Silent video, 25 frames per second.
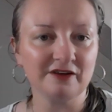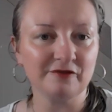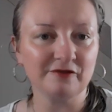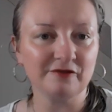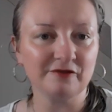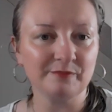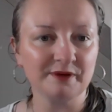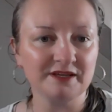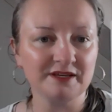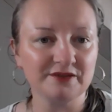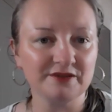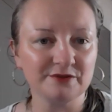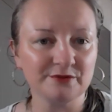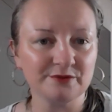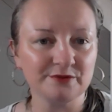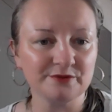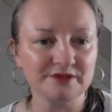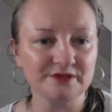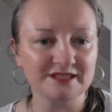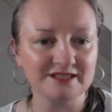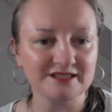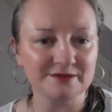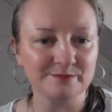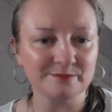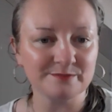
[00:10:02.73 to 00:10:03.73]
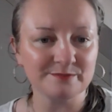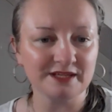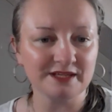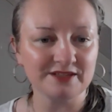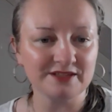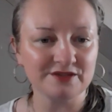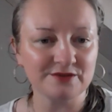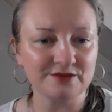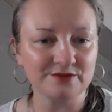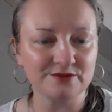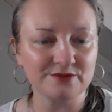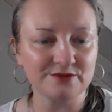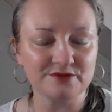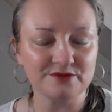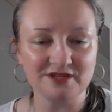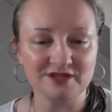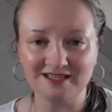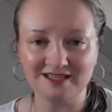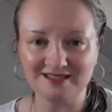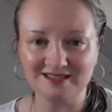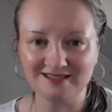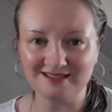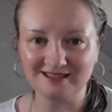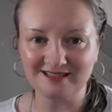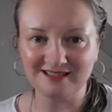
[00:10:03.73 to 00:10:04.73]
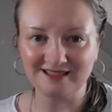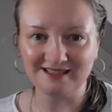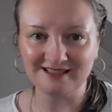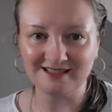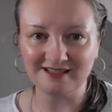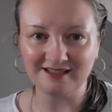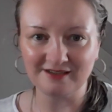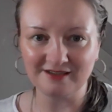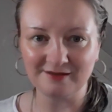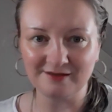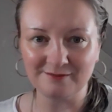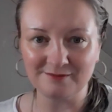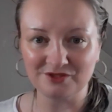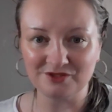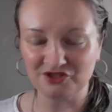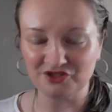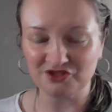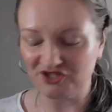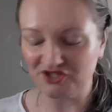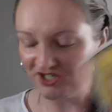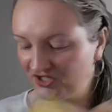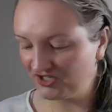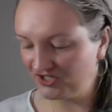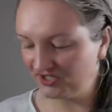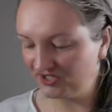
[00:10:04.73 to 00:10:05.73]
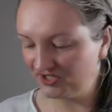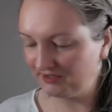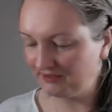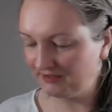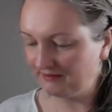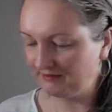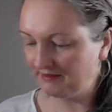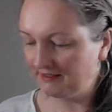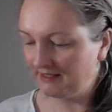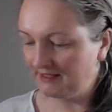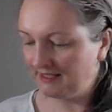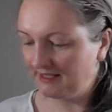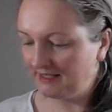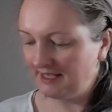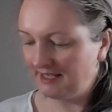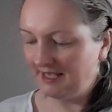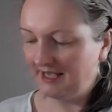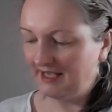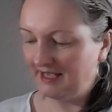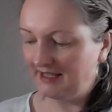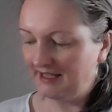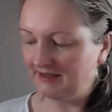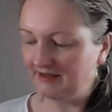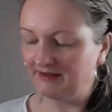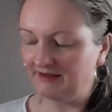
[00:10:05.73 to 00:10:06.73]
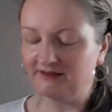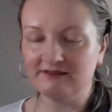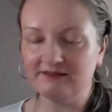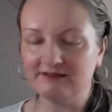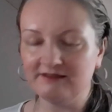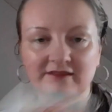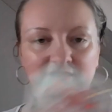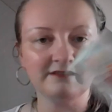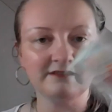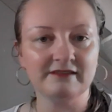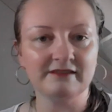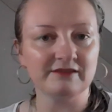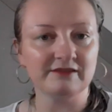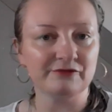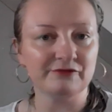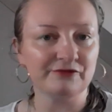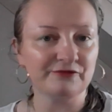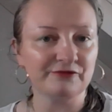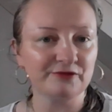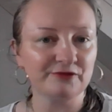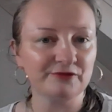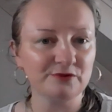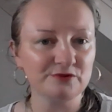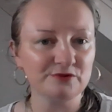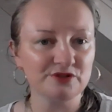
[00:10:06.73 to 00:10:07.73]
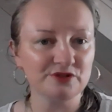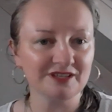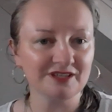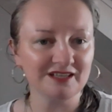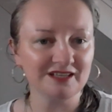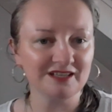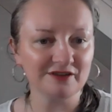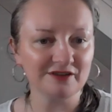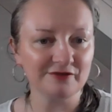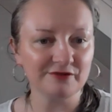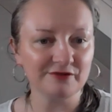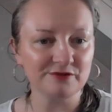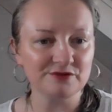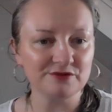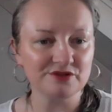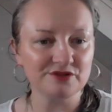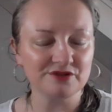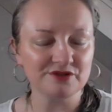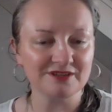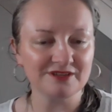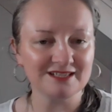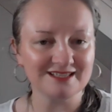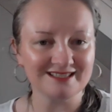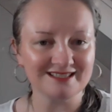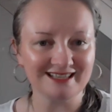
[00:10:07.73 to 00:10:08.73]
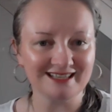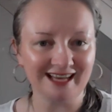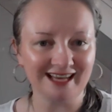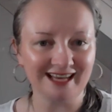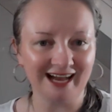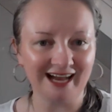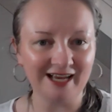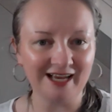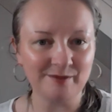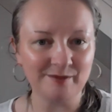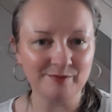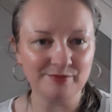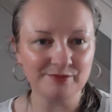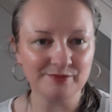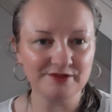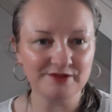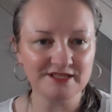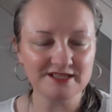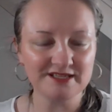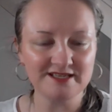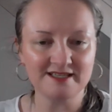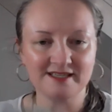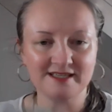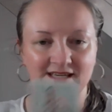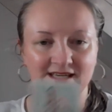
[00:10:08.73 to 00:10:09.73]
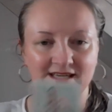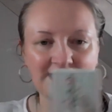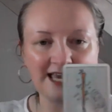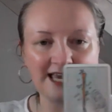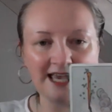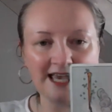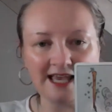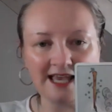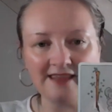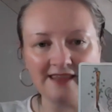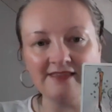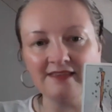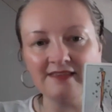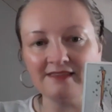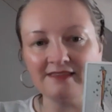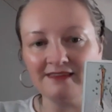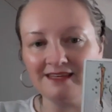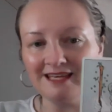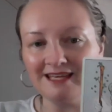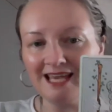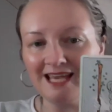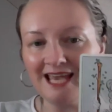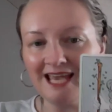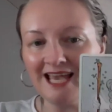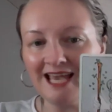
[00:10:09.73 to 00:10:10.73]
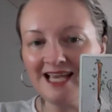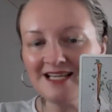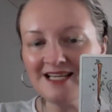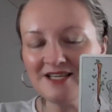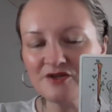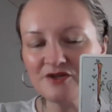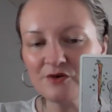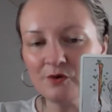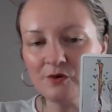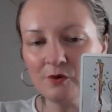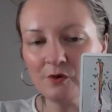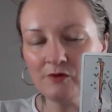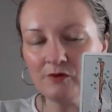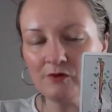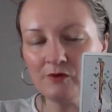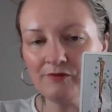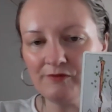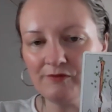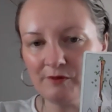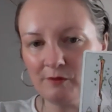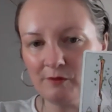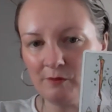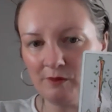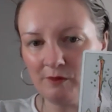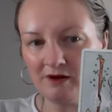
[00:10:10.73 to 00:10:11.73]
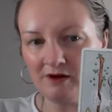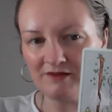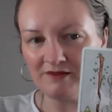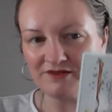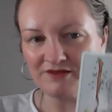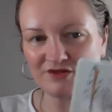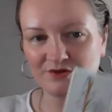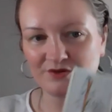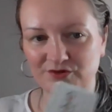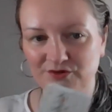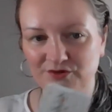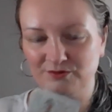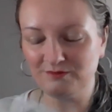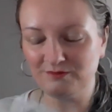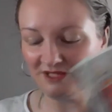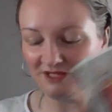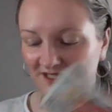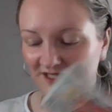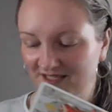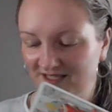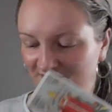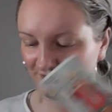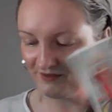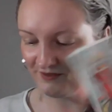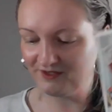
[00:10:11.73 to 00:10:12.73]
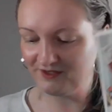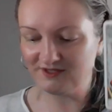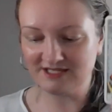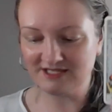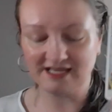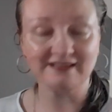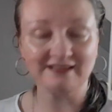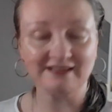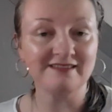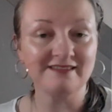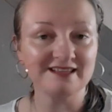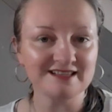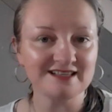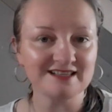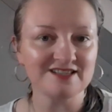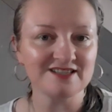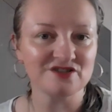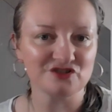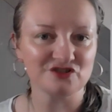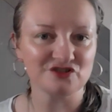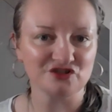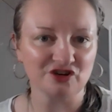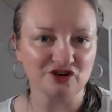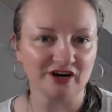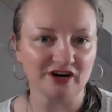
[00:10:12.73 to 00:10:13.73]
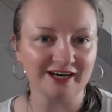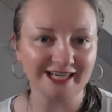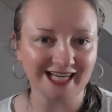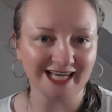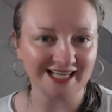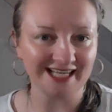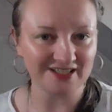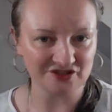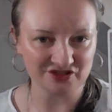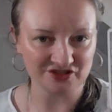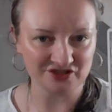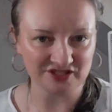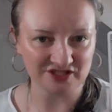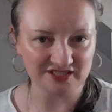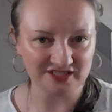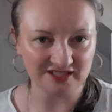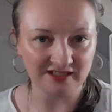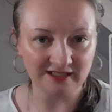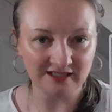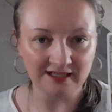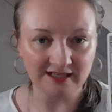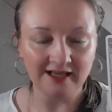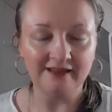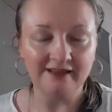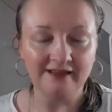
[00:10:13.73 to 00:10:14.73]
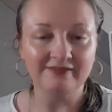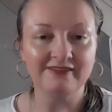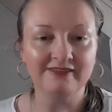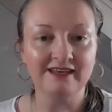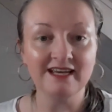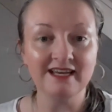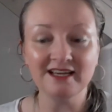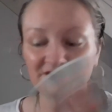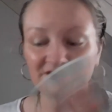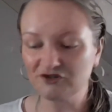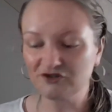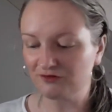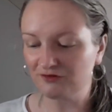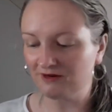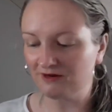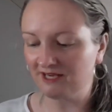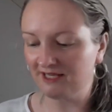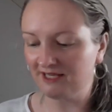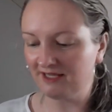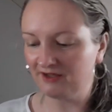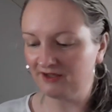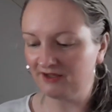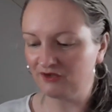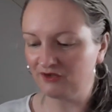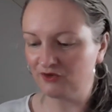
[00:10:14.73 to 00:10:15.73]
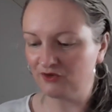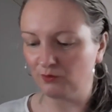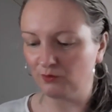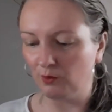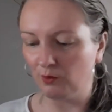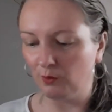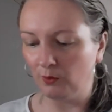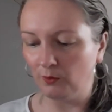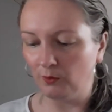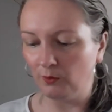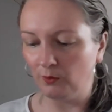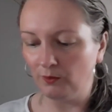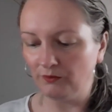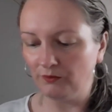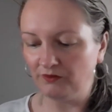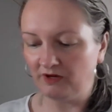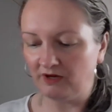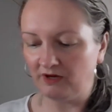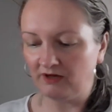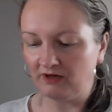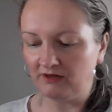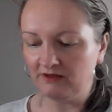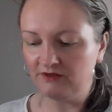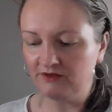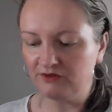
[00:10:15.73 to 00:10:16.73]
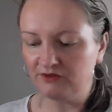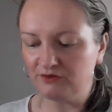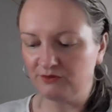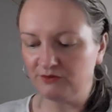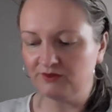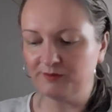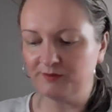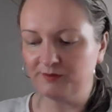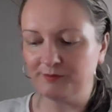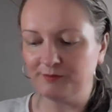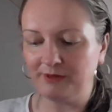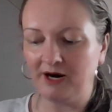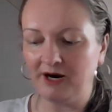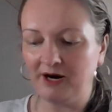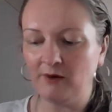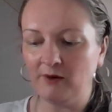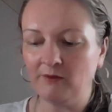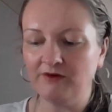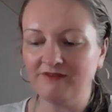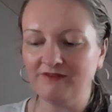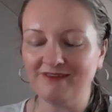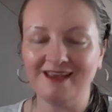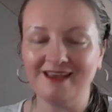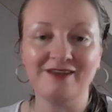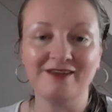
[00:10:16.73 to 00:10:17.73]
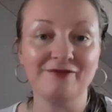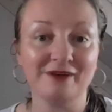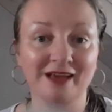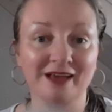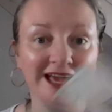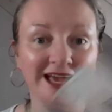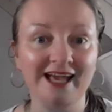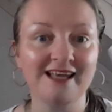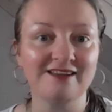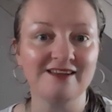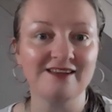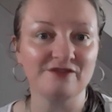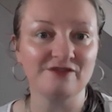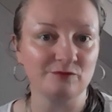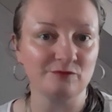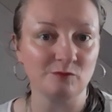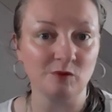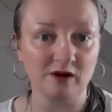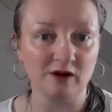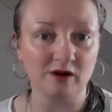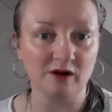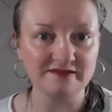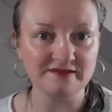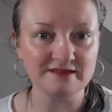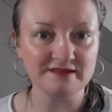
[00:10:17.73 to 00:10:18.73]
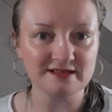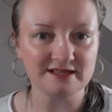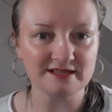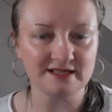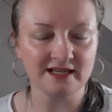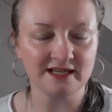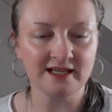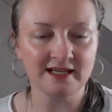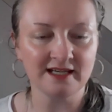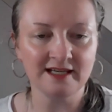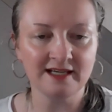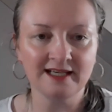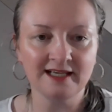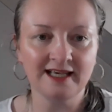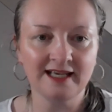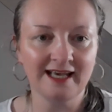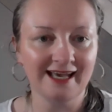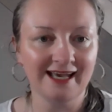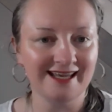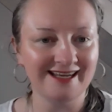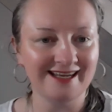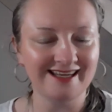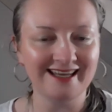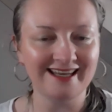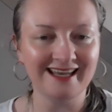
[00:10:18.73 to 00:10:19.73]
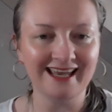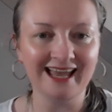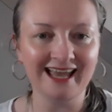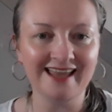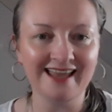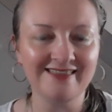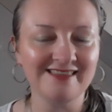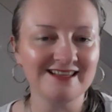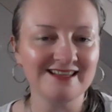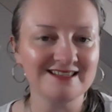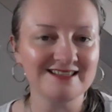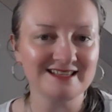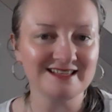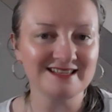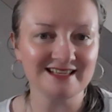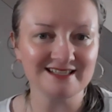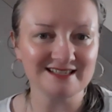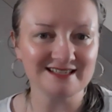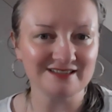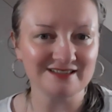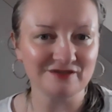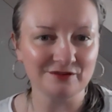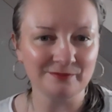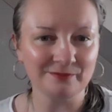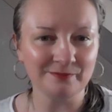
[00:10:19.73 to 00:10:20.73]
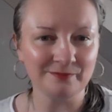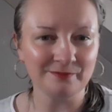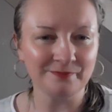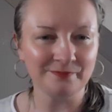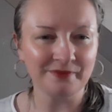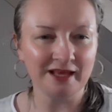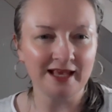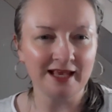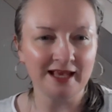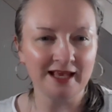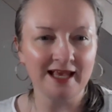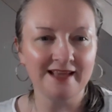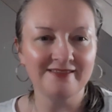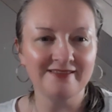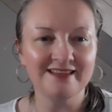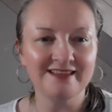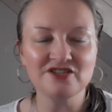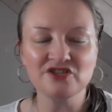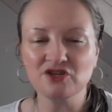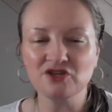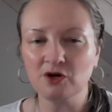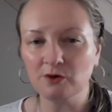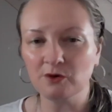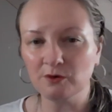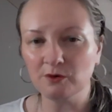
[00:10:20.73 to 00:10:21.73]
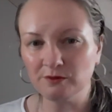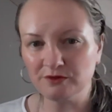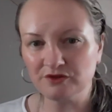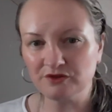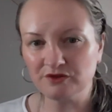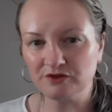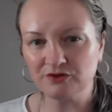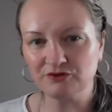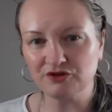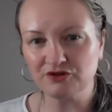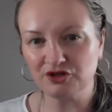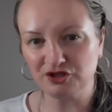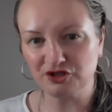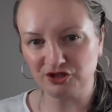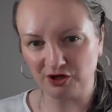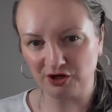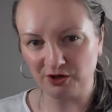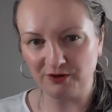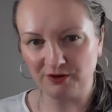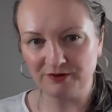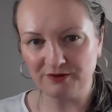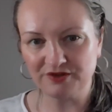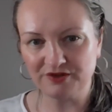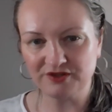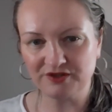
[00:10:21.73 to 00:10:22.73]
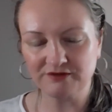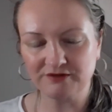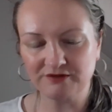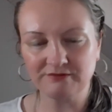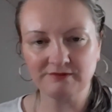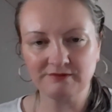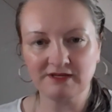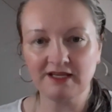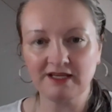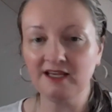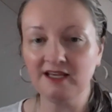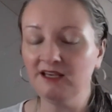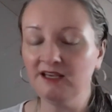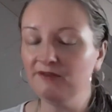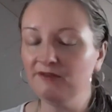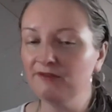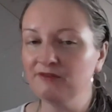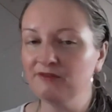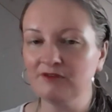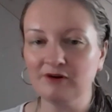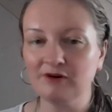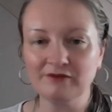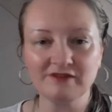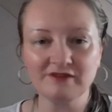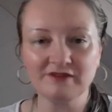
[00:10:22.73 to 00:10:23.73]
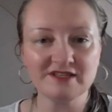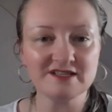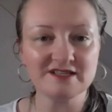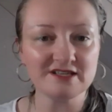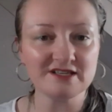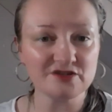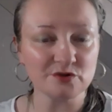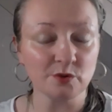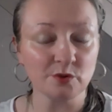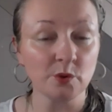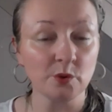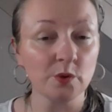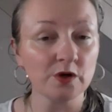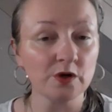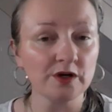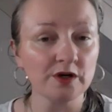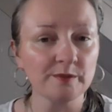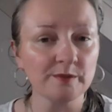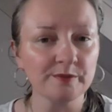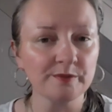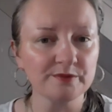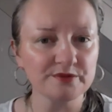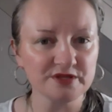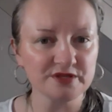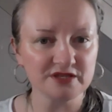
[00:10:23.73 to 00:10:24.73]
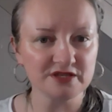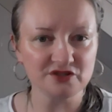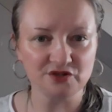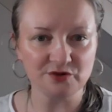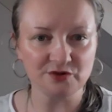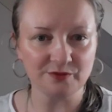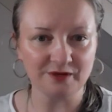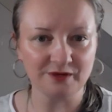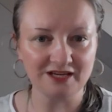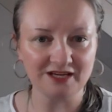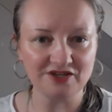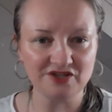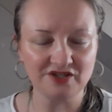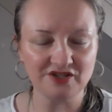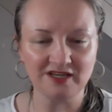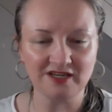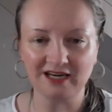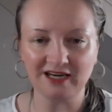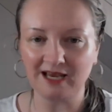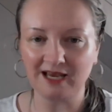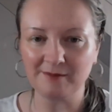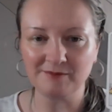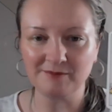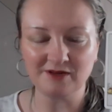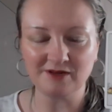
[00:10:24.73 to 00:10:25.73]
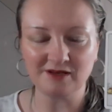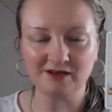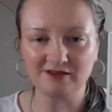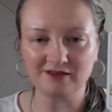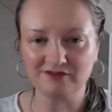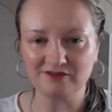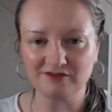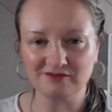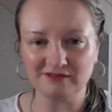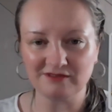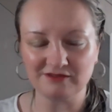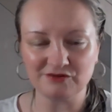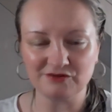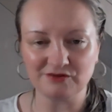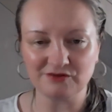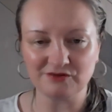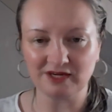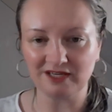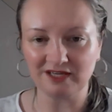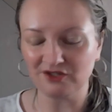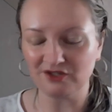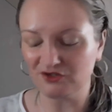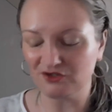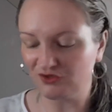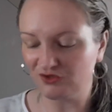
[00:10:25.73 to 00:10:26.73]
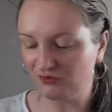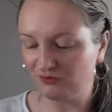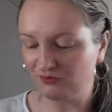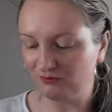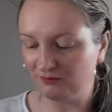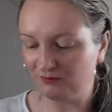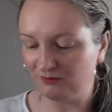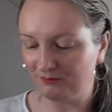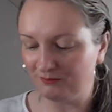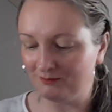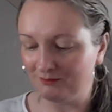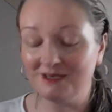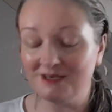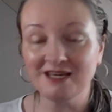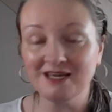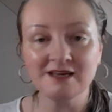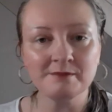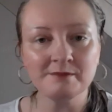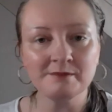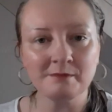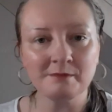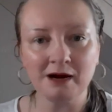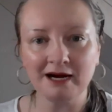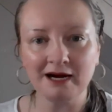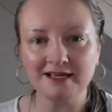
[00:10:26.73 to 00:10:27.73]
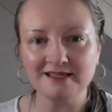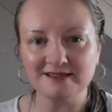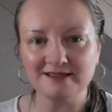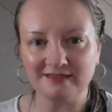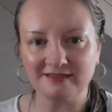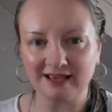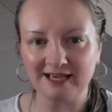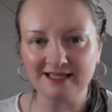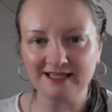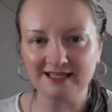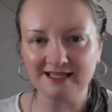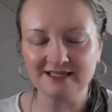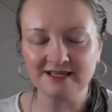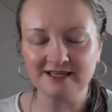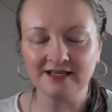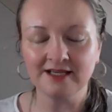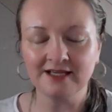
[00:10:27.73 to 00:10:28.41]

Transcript: of Pentacles is the Magician. And the future, near future, is the High Priest and the Ace of Wands. So to me, this feels like this is dark energy. They are trying to hold on to the power they've had once. And again, this also shows, even though this is a horrible situation, and I'm not trying to minimize that,